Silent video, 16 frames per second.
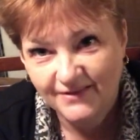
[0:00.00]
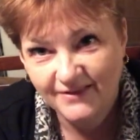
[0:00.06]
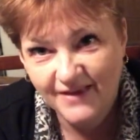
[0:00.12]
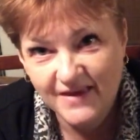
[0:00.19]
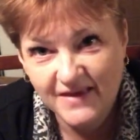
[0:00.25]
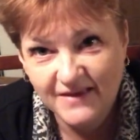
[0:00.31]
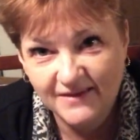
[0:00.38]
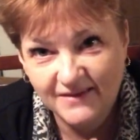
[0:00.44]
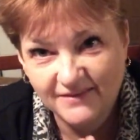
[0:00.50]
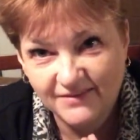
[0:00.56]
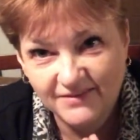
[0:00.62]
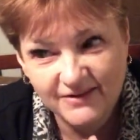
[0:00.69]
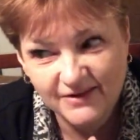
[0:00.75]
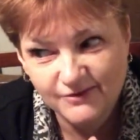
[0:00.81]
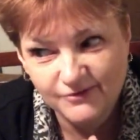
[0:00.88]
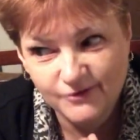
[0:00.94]
Like,
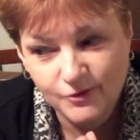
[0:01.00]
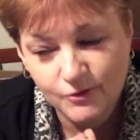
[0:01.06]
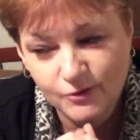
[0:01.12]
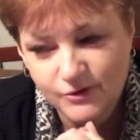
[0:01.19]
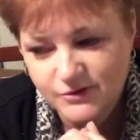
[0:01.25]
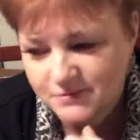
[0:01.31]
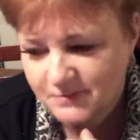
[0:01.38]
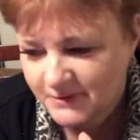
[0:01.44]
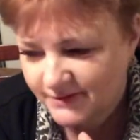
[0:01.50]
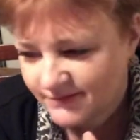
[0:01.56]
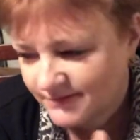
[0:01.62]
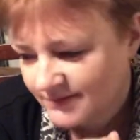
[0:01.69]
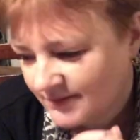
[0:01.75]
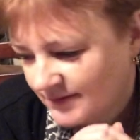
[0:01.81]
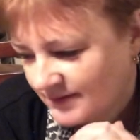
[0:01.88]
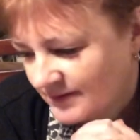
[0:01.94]
there's no Christmas.